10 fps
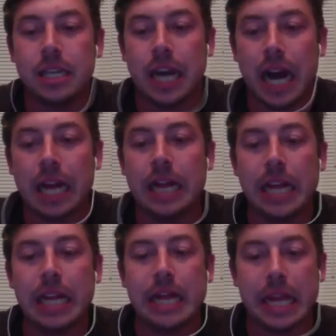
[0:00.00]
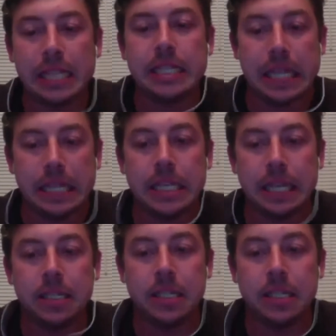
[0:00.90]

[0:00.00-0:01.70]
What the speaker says: I think this is his